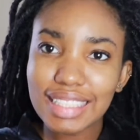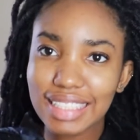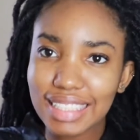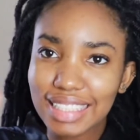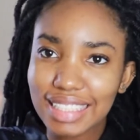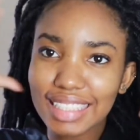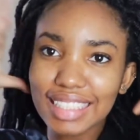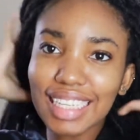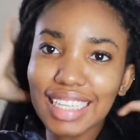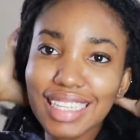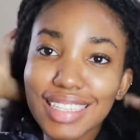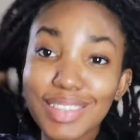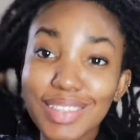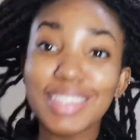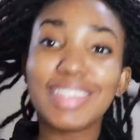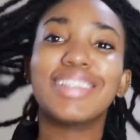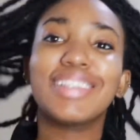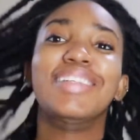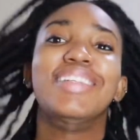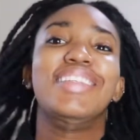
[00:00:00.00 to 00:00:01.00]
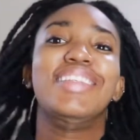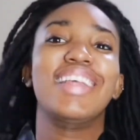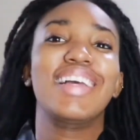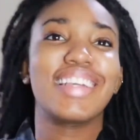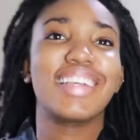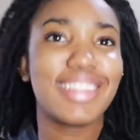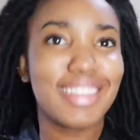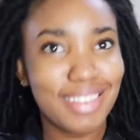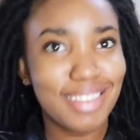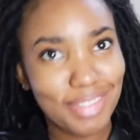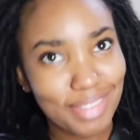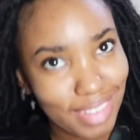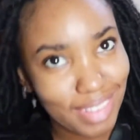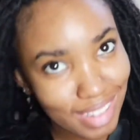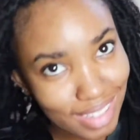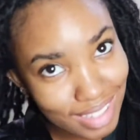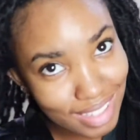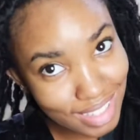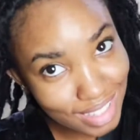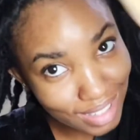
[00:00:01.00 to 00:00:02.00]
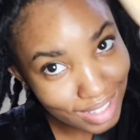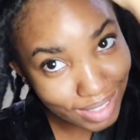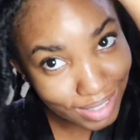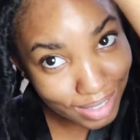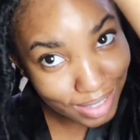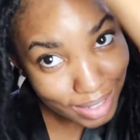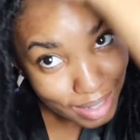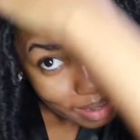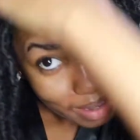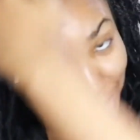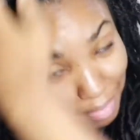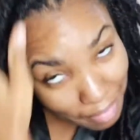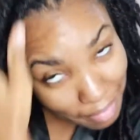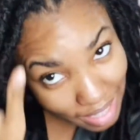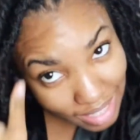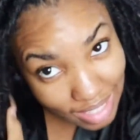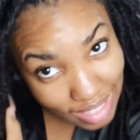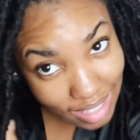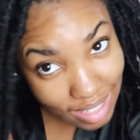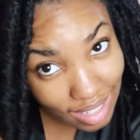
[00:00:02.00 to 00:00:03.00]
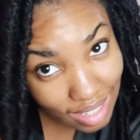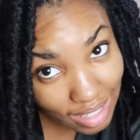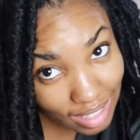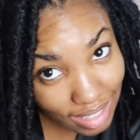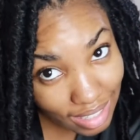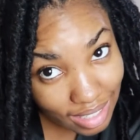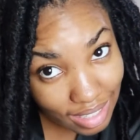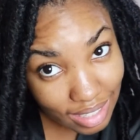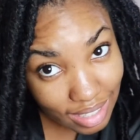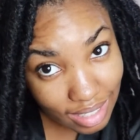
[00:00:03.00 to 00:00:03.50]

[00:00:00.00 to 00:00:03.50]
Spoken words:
That's what it looks like so far. So basically,